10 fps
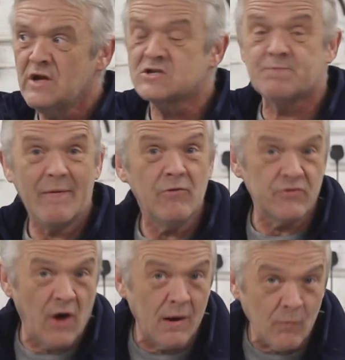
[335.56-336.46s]
spend
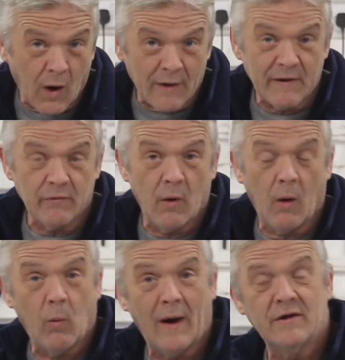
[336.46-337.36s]
the time
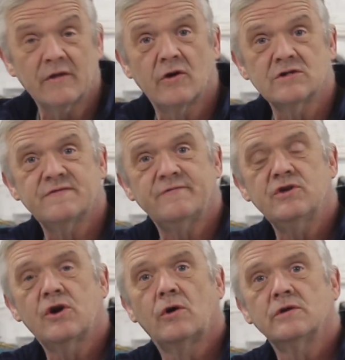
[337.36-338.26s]
winding those
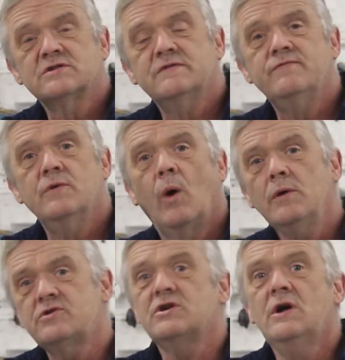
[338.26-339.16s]
50 coils if you
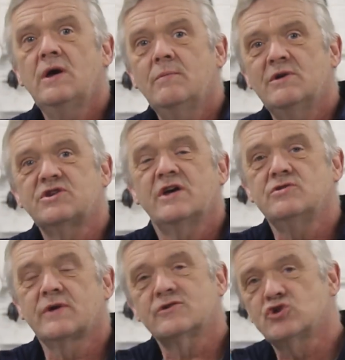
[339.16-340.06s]
want, in which
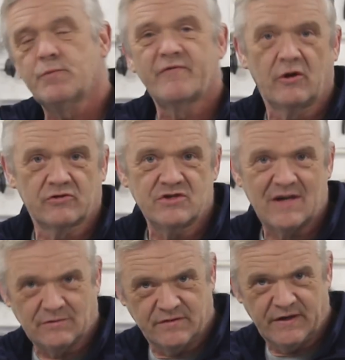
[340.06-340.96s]
case you'll get a super voltage
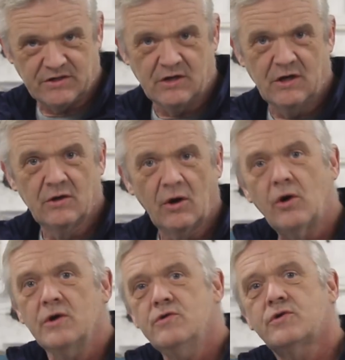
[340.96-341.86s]
out of it.
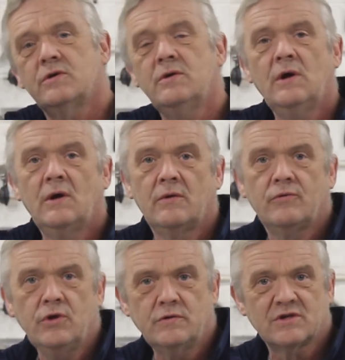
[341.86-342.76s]
Or you can
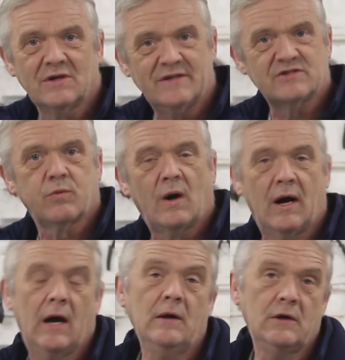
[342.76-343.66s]
use a Litz
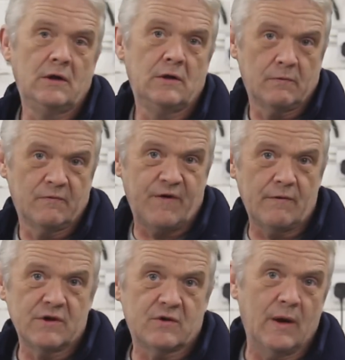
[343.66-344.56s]
wire,
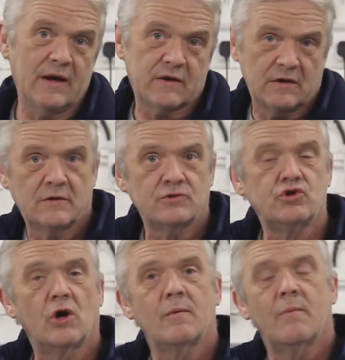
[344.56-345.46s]
very quick,
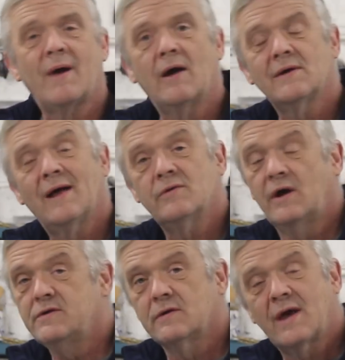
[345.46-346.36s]
join them in parallel,
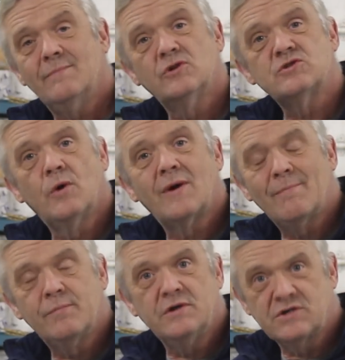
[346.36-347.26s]
and you'll get much more
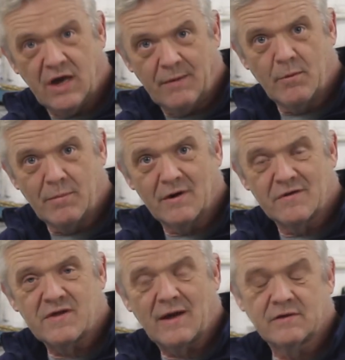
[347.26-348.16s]
ampage
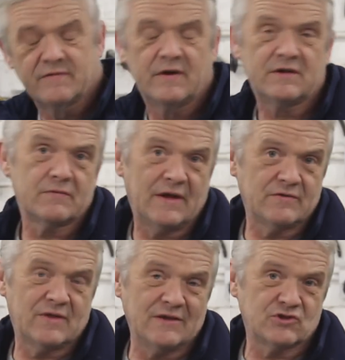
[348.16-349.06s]
capability out of it.
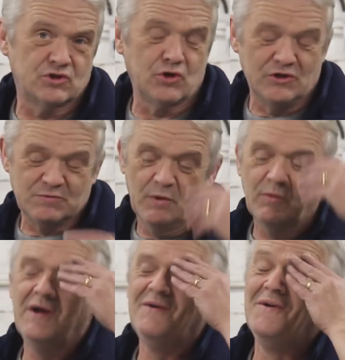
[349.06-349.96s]
That's the choice, but
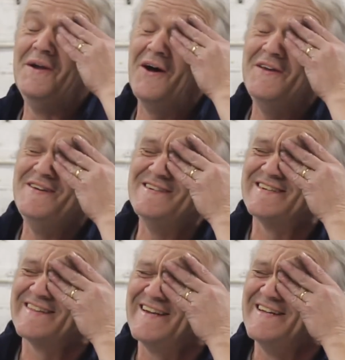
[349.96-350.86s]
we're not
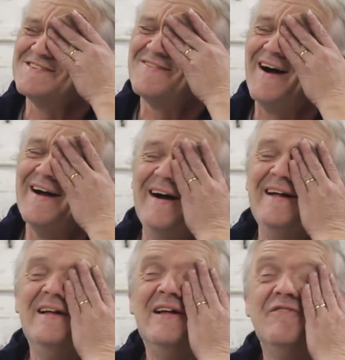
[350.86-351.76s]
using Litz wire
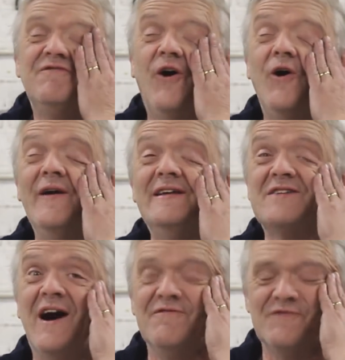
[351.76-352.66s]
for
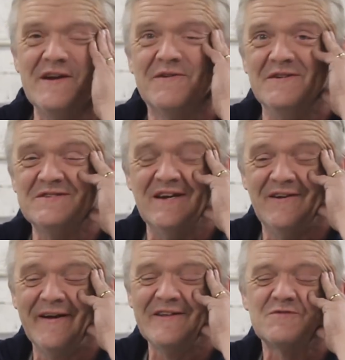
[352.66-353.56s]
its high frequency.
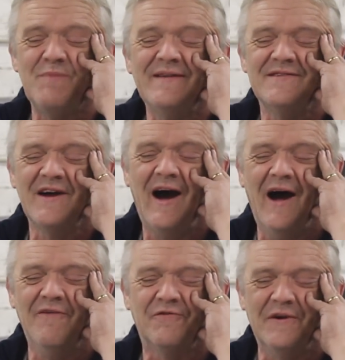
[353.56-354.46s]
I'm not expecting a
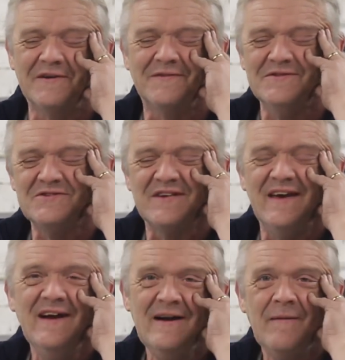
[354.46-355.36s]
high
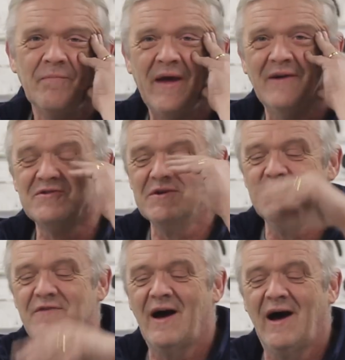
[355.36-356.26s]
frequency out
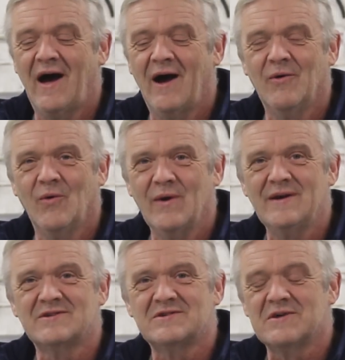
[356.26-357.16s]
of a
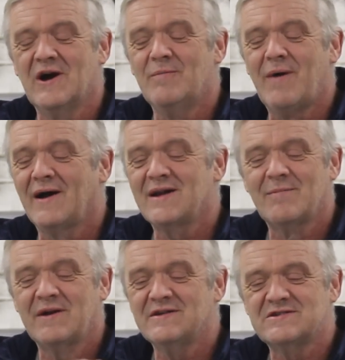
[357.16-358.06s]
wind turbine. I
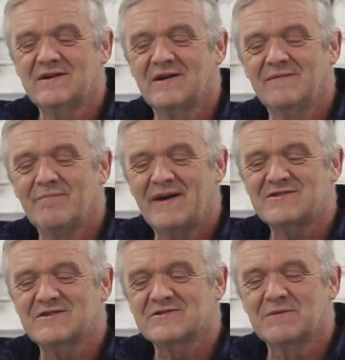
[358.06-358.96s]
mean, it's, you know, at
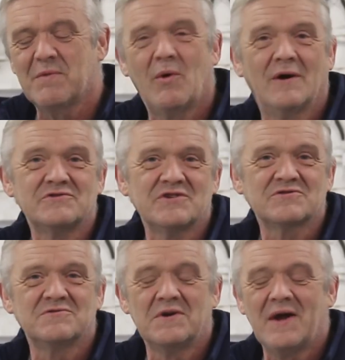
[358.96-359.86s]
best it's going to be, what,
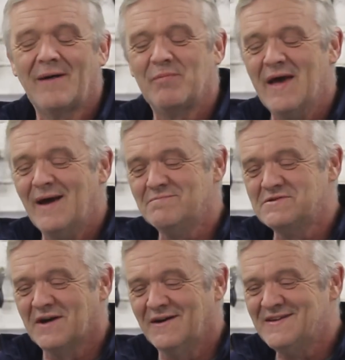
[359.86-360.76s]
600 RPM,
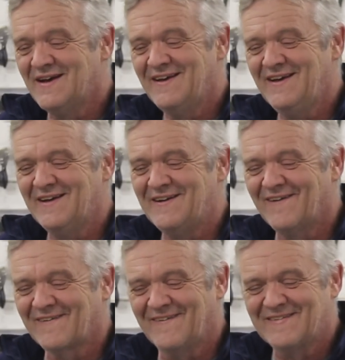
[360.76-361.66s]
so you're
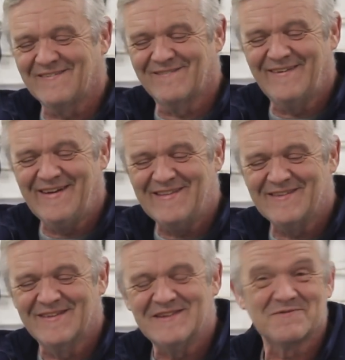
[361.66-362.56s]
not going to need
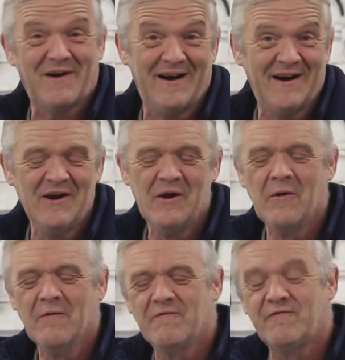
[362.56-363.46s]
the Litz wire
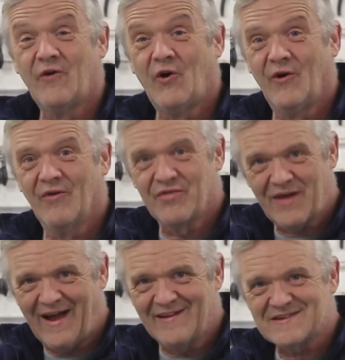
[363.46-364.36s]
for
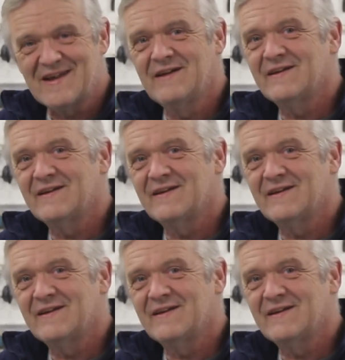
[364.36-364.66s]
that.